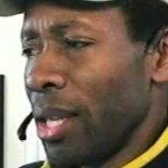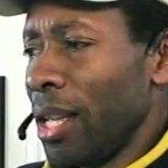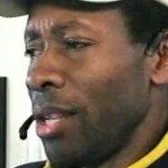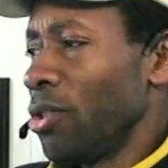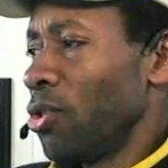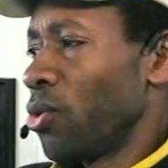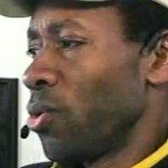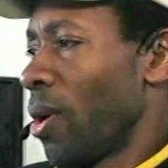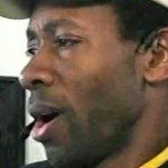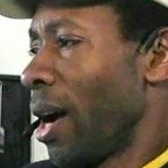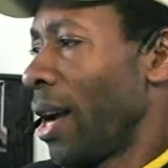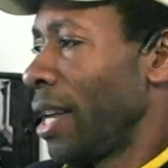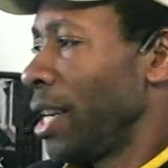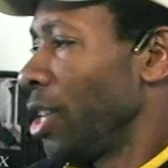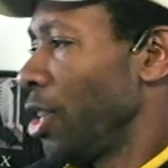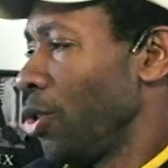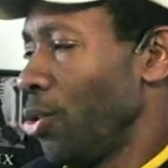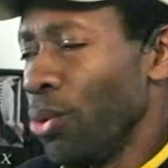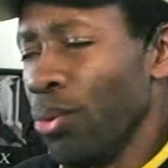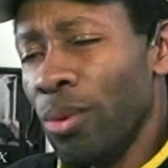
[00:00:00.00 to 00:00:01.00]
and try to
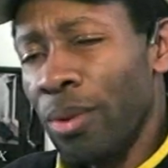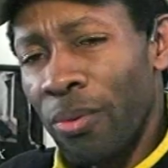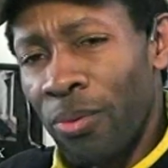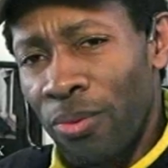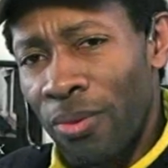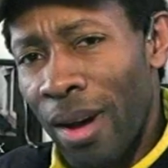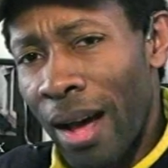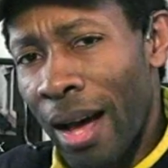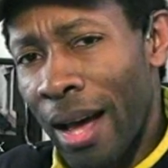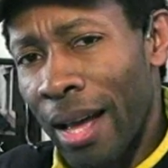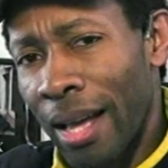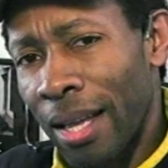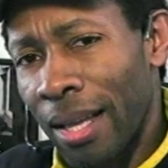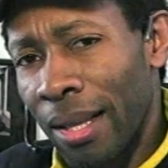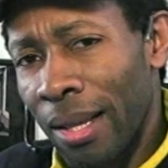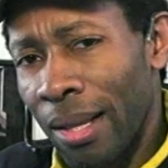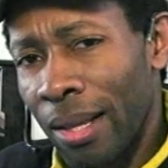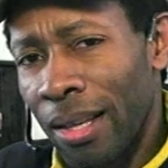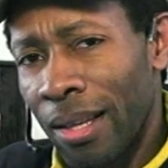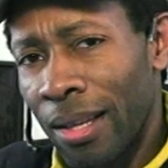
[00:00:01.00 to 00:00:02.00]
unify
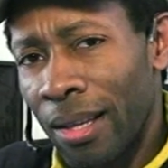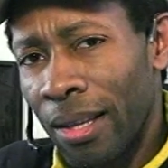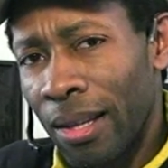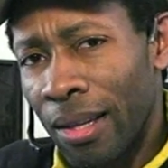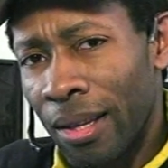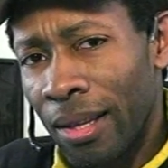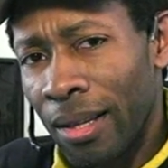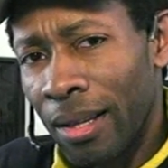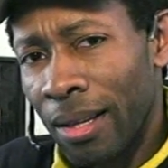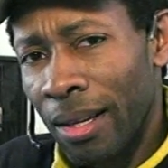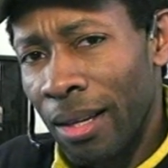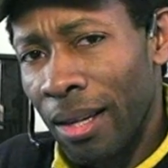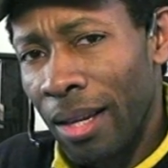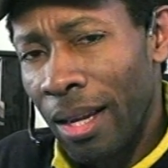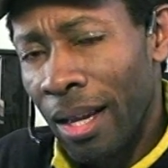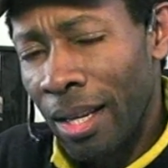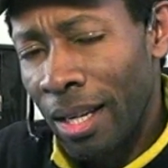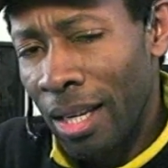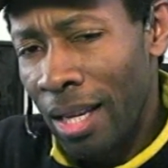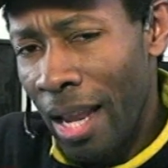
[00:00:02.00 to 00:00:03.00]

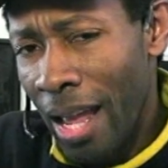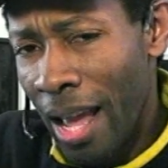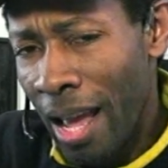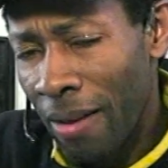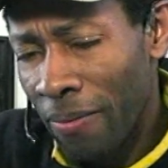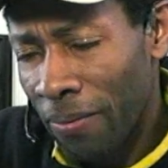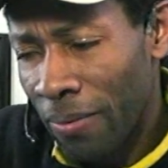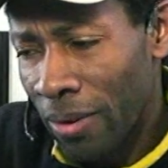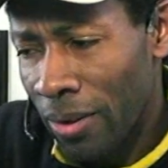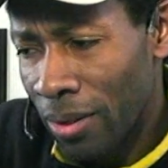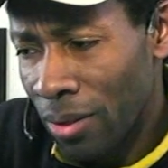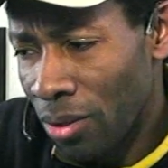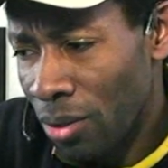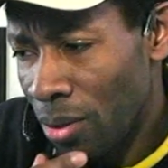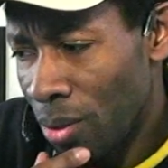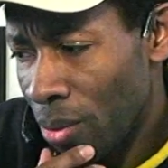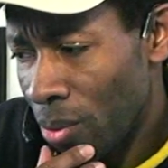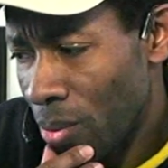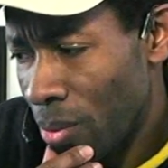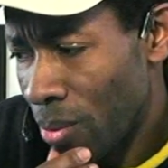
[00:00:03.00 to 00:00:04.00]
in an effort
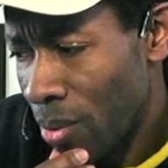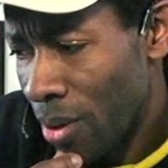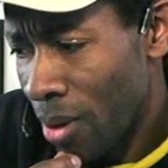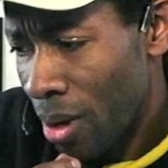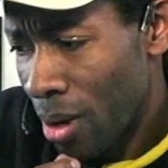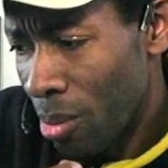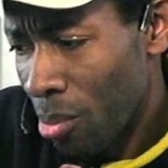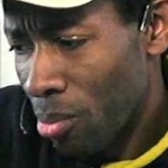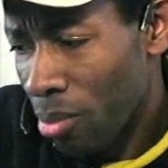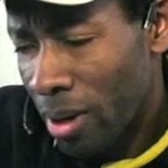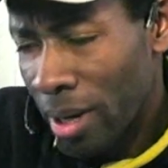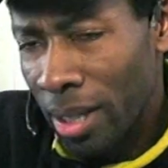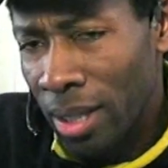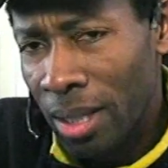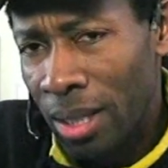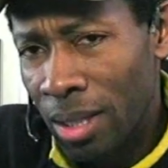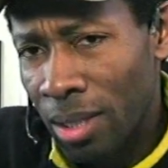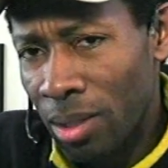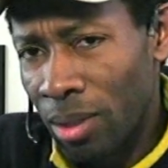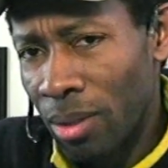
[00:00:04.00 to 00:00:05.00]
to bring
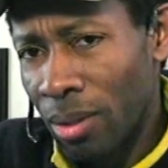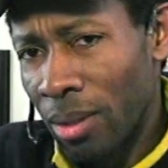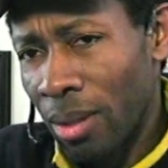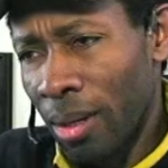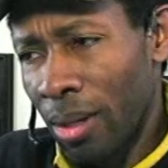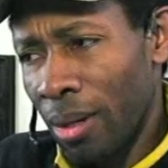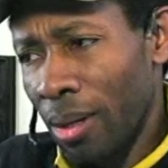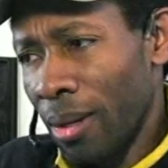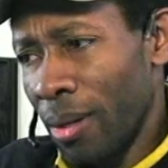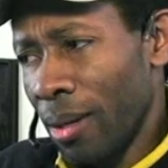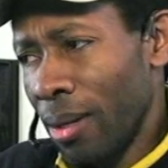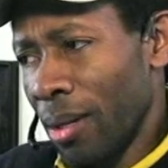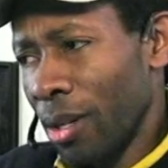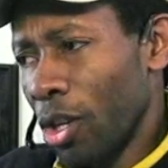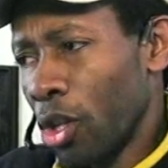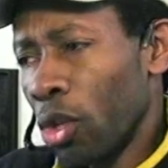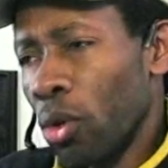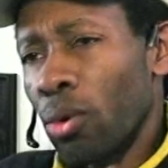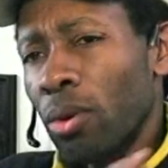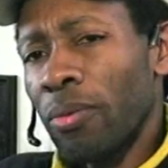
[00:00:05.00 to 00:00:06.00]
this
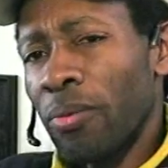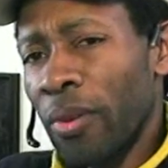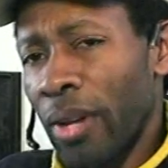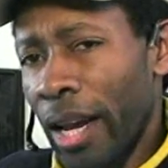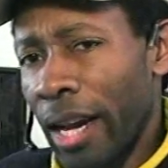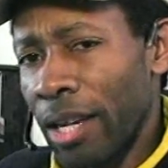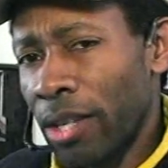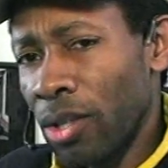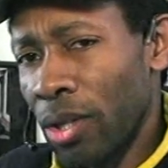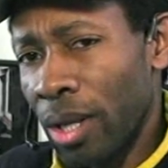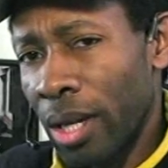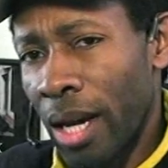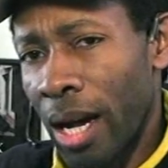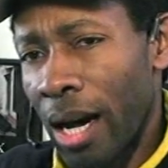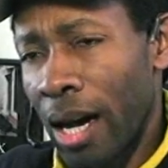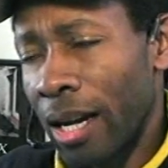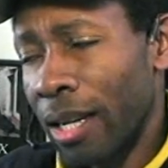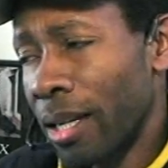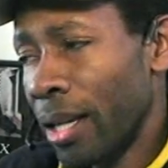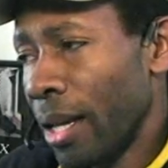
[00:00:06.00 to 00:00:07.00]
glorification to
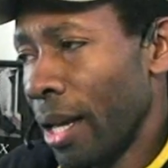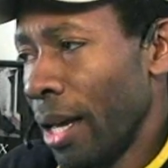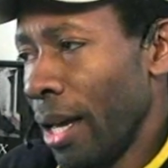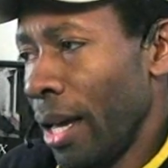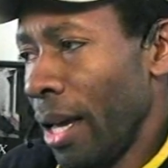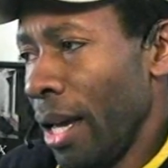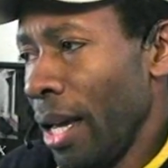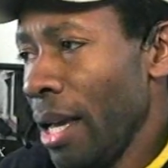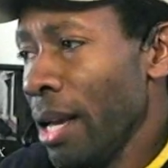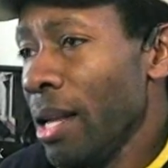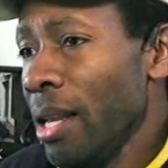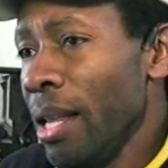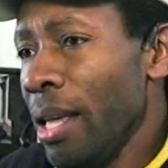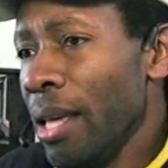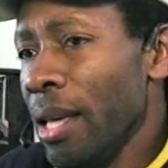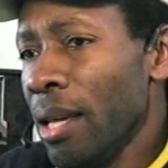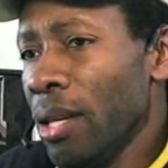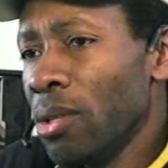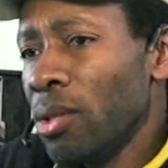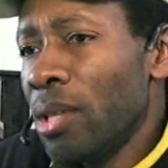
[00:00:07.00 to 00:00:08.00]
God. It
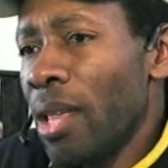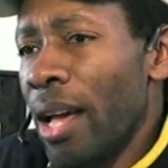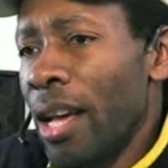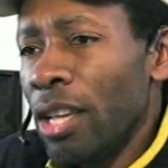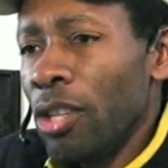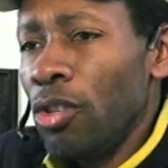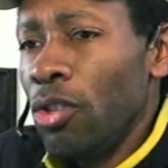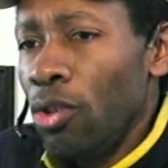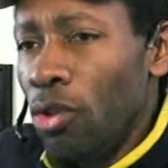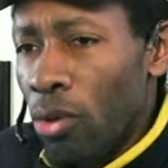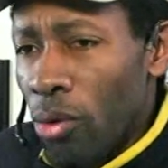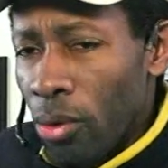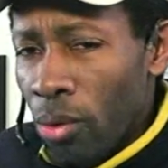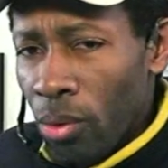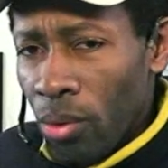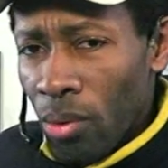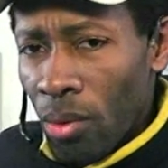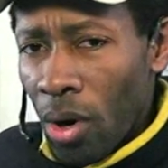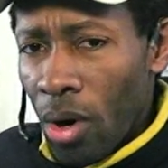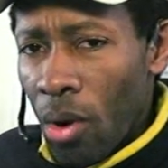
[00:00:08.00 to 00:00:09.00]
is that
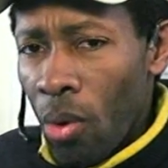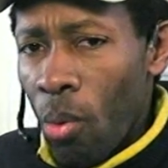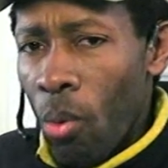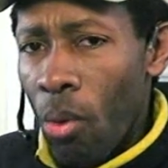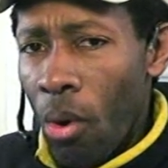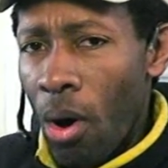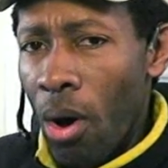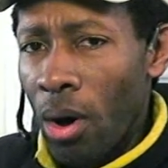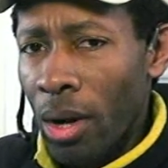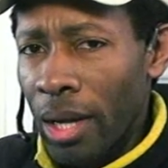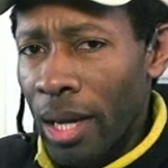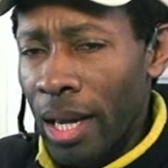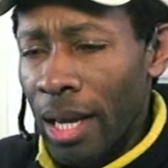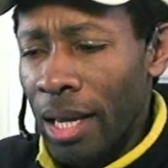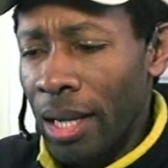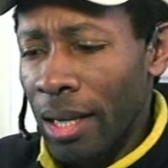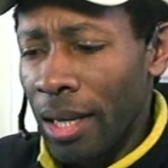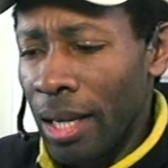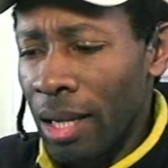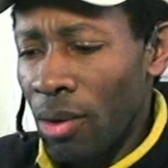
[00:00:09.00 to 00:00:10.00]
you are
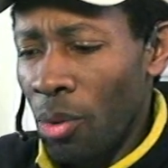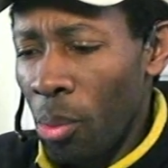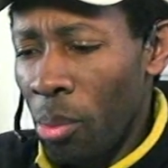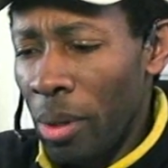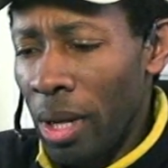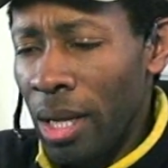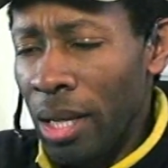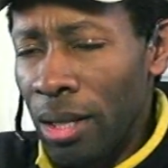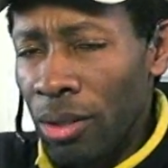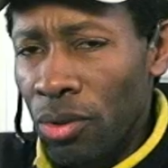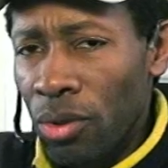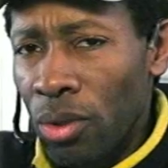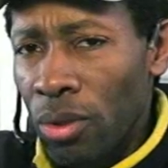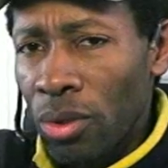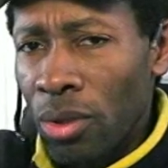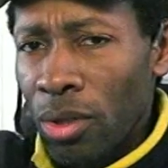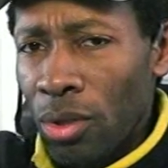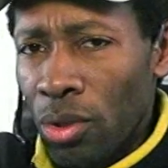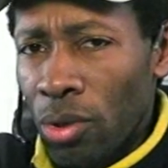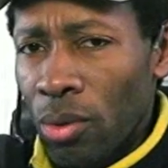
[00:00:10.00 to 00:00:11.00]
walking in obedience to
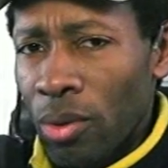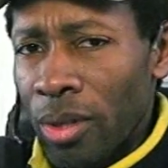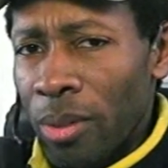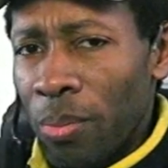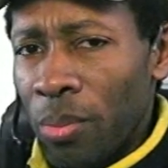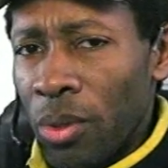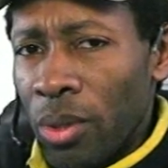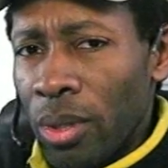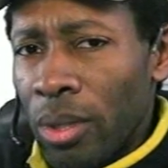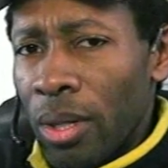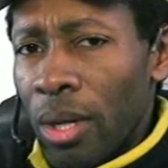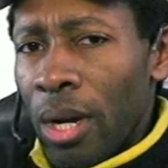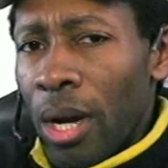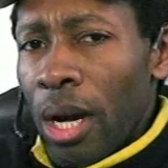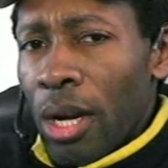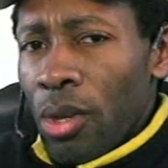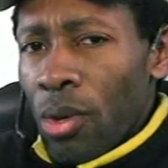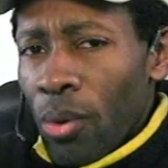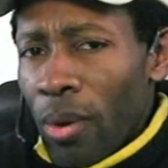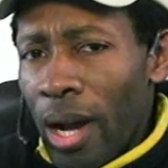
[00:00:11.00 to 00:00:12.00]
the Scripture
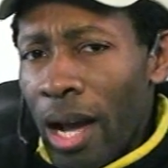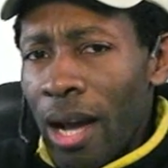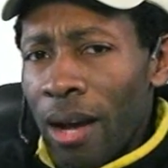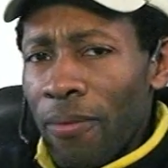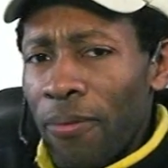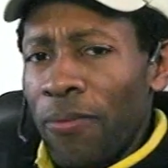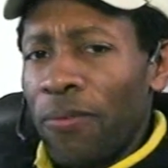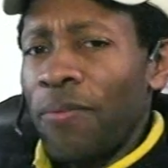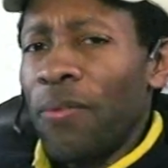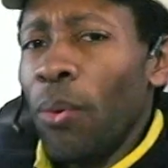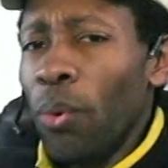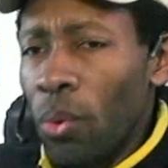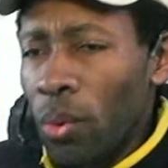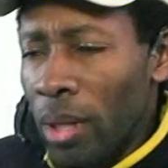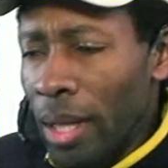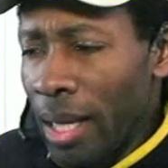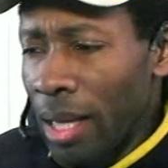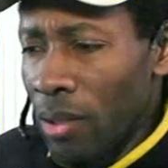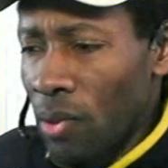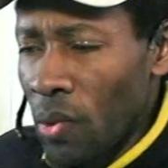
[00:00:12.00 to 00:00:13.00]
you have
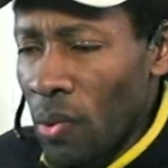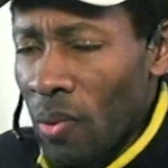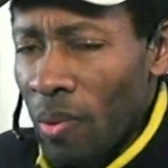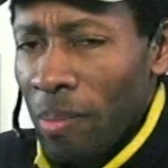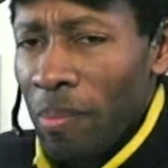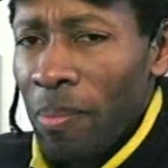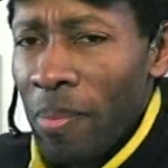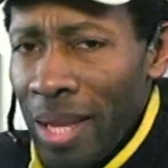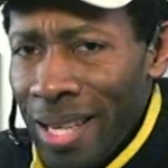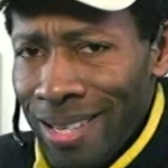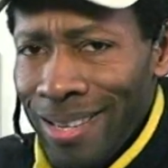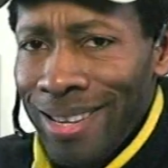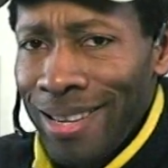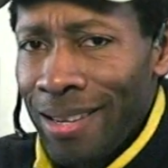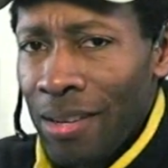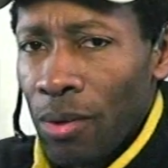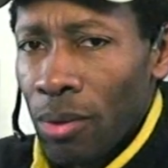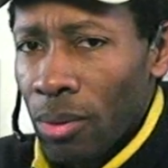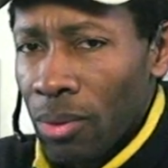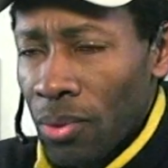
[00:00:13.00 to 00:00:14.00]
fully submitted
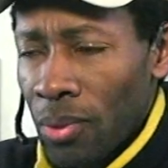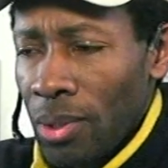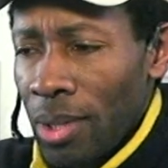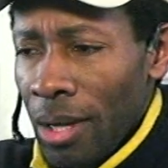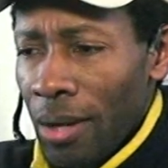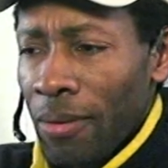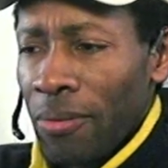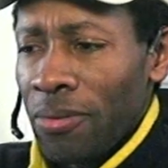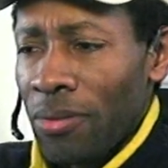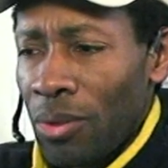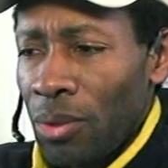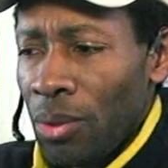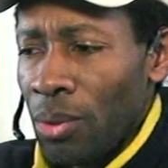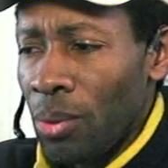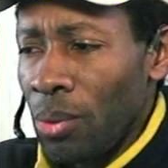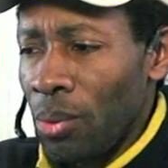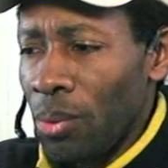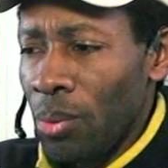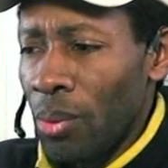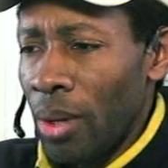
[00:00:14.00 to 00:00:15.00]
yourself
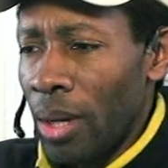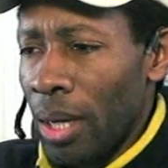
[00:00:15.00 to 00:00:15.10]
to